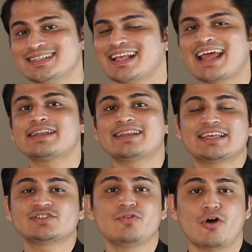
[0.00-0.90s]
this can
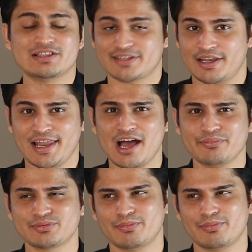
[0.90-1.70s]
raise false alarms,